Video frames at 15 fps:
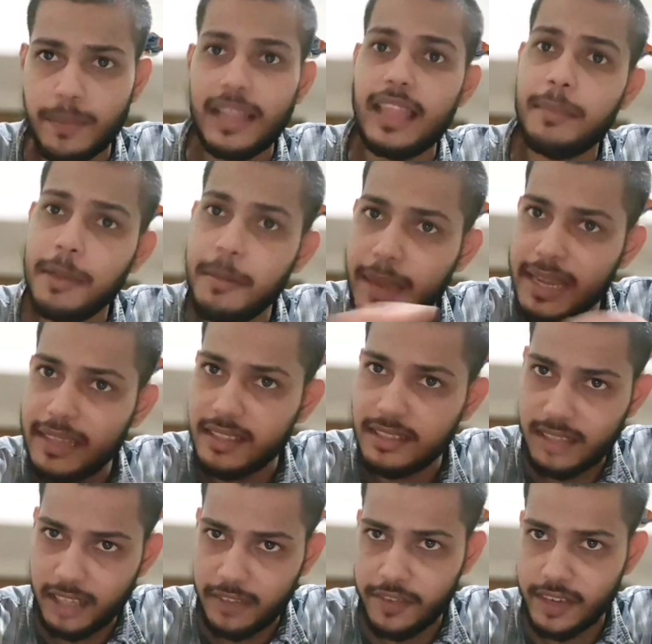Let me make
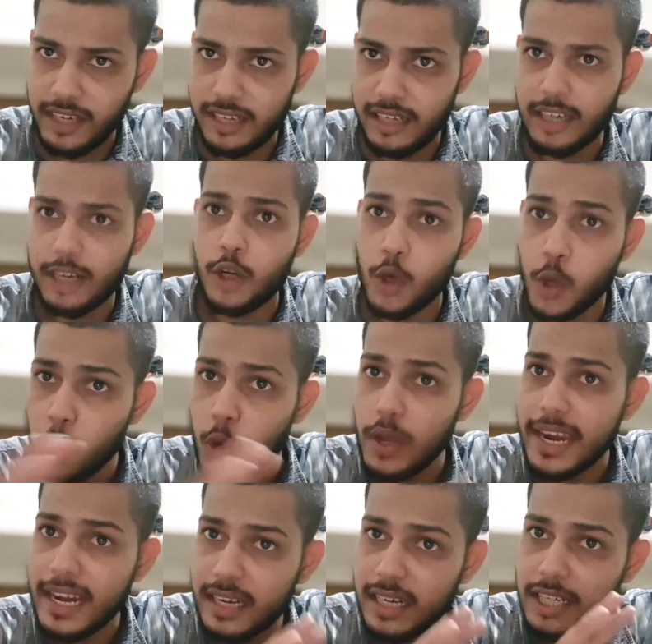this thing very clear. No
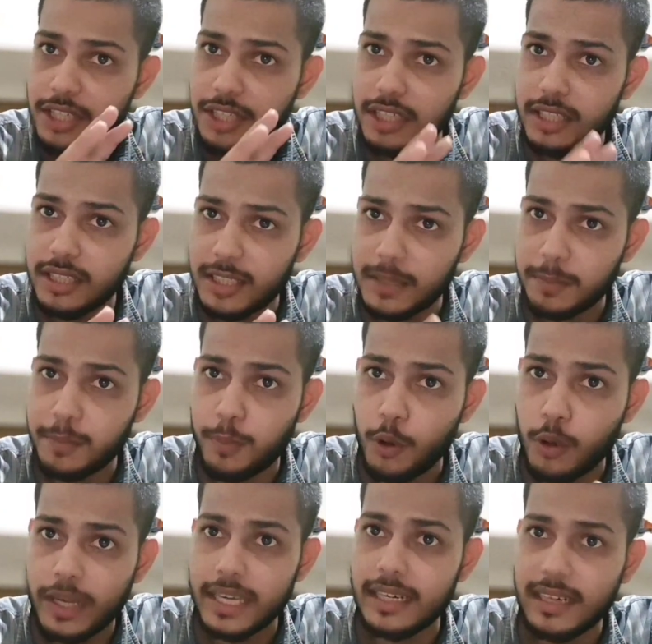English
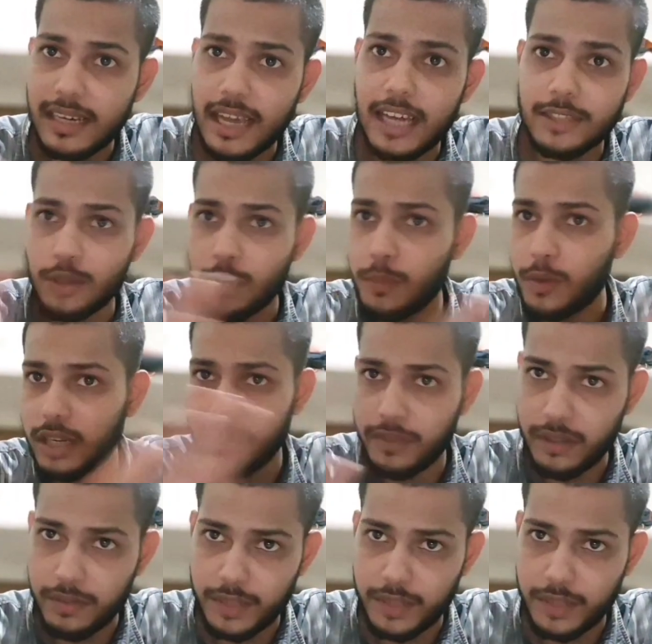spoken class or whatever,